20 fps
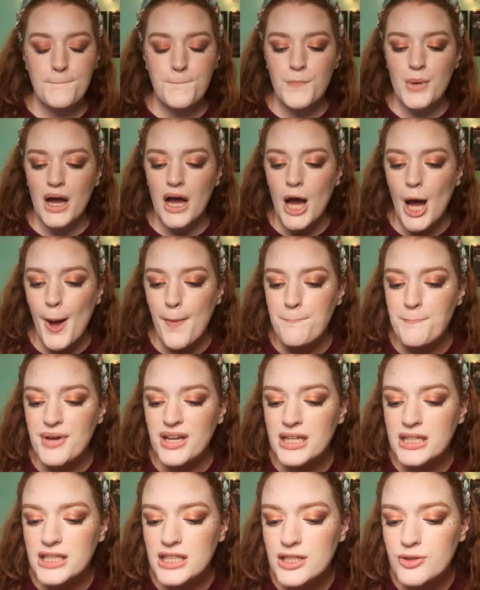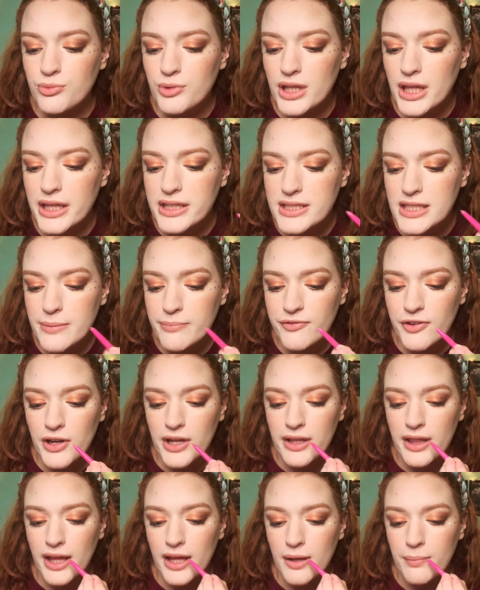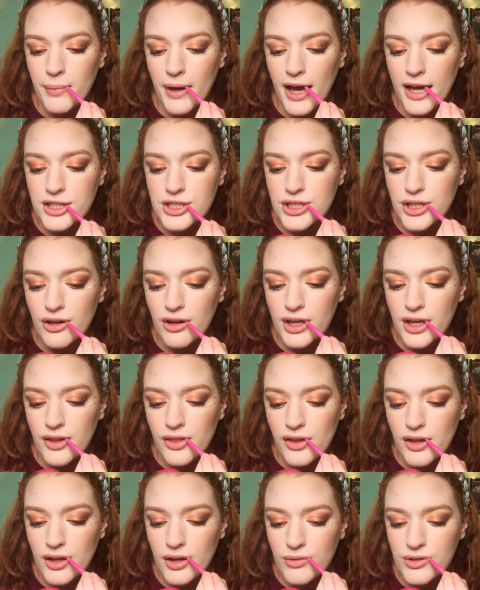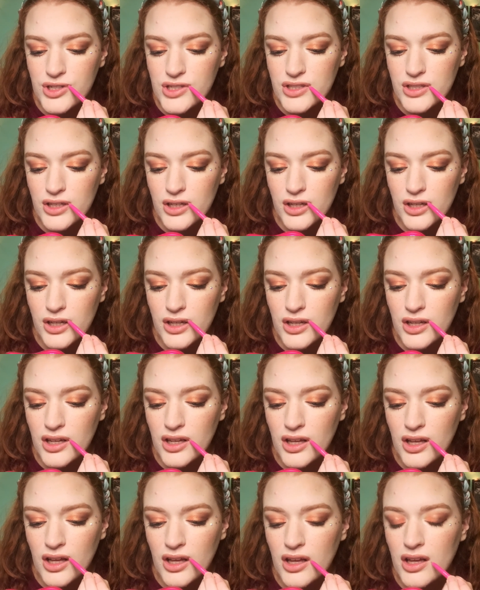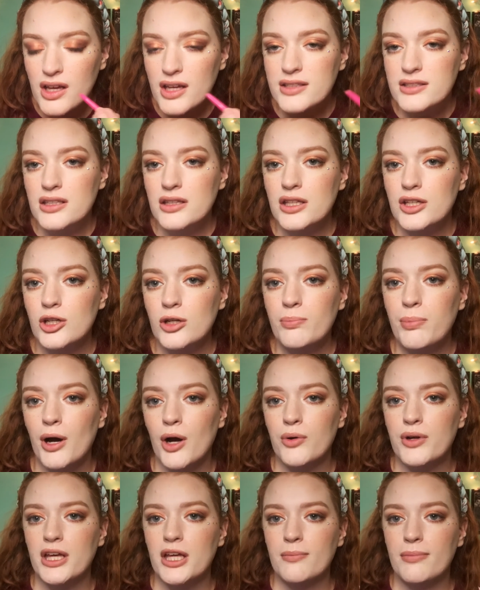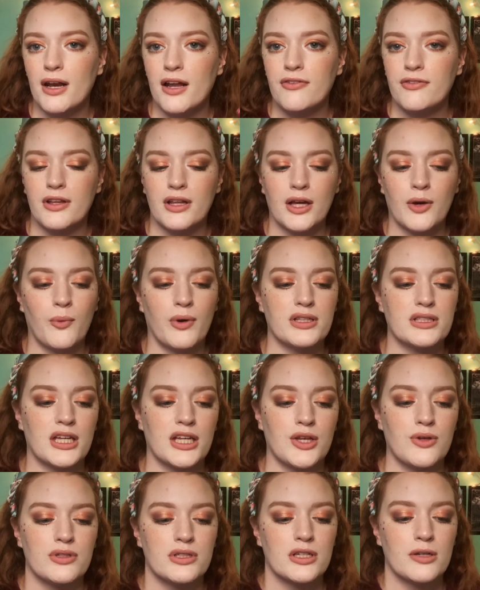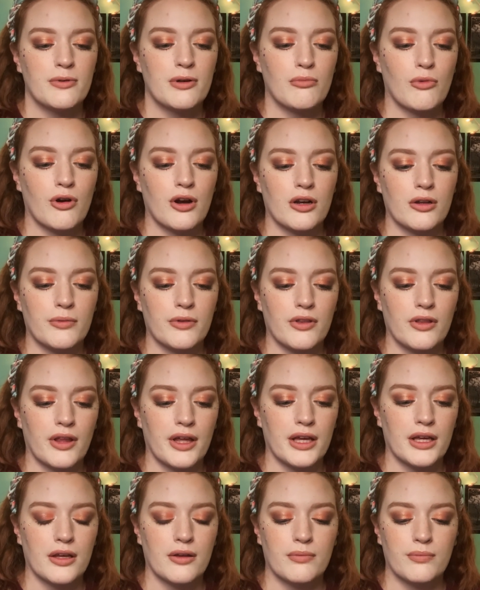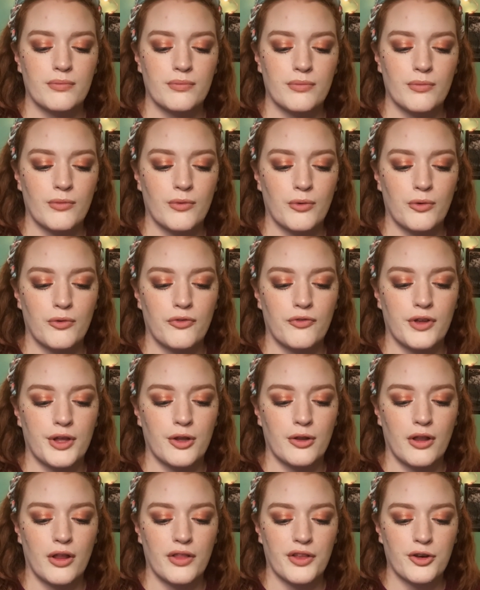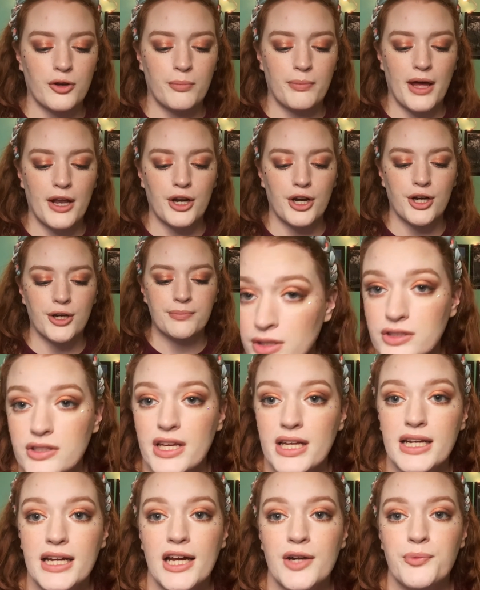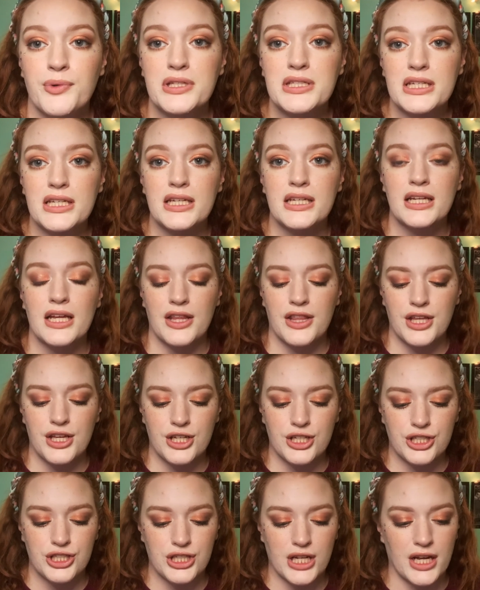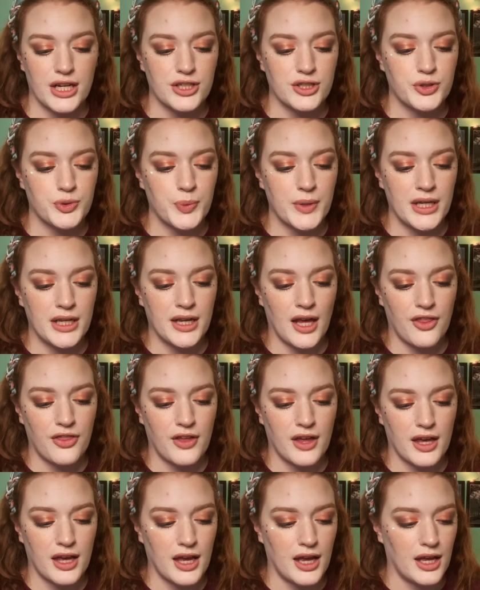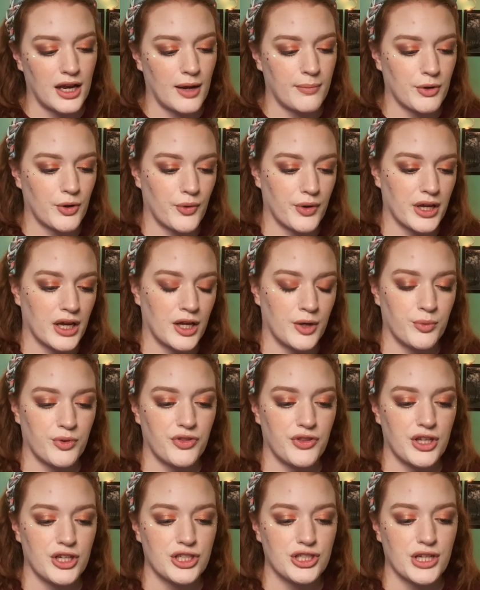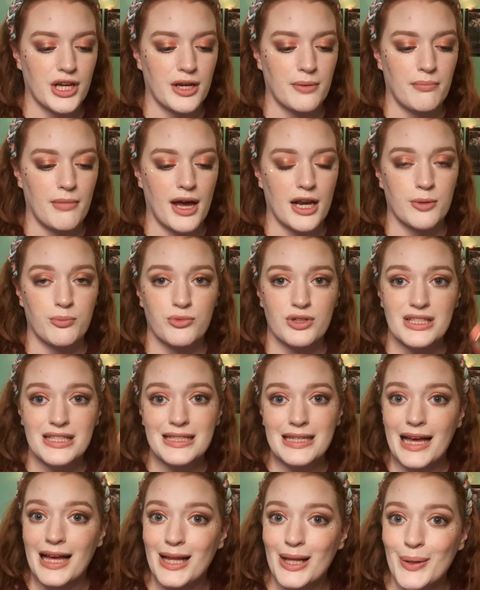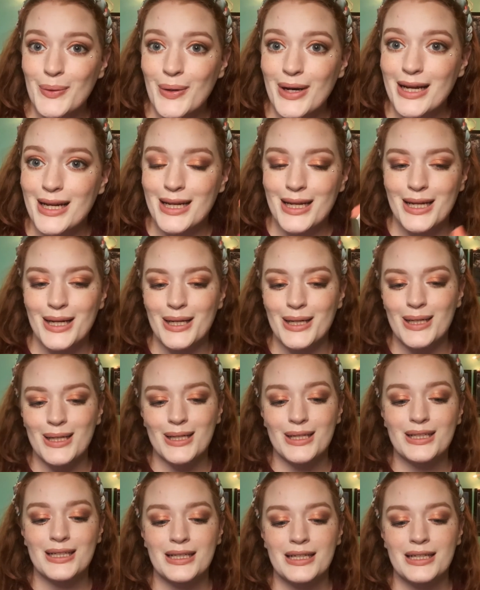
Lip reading: And it doesn't really seem very like patchy or anything, which is good. It's a little pokey, but I feel like once I use it a bit more, it'll like feel a little better. So that again was in the shade Sweet Nothing, and I'm going in with the shade Mademoiselle right here.